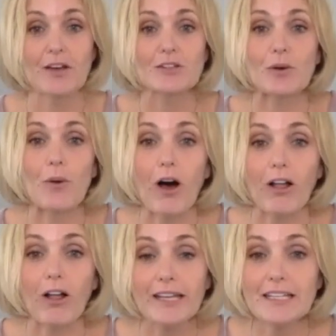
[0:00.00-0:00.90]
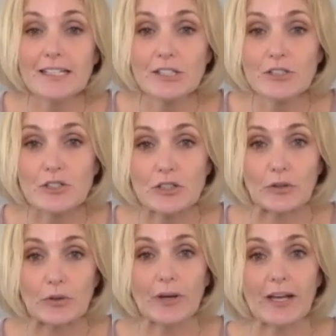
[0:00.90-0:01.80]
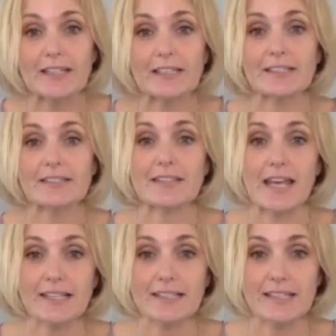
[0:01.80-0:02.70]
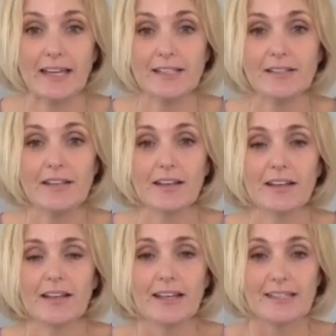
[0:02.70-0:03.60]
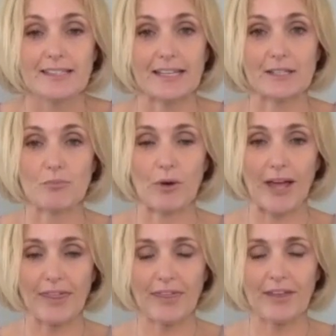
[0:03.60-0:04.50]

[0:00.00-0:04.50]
So all I need to do is take a second, take a deep breath.